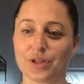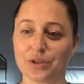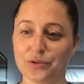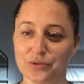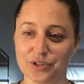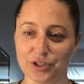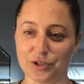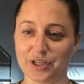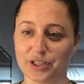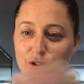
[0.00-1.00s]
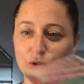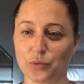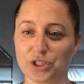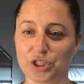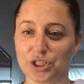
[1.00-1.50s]
using your
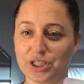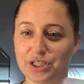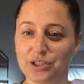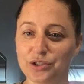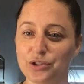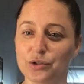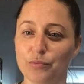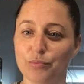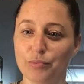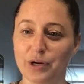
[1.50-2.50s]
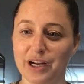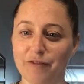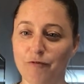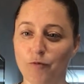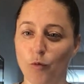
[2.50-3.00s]
intuition to bring
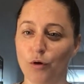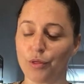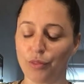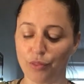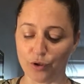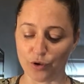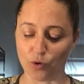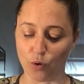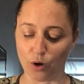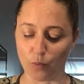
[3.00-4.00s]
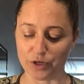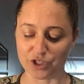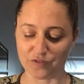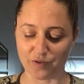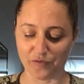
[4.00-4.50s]
forth your wish
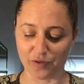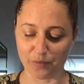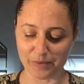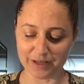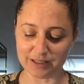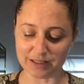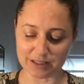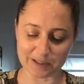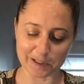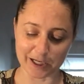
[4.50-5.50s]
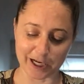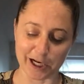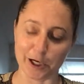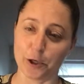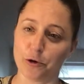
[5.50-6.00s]
fulfillment in
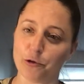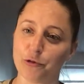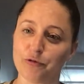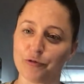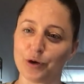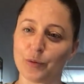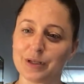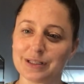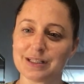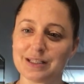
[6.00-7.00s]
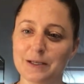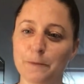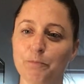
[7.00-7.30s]
a new frequency.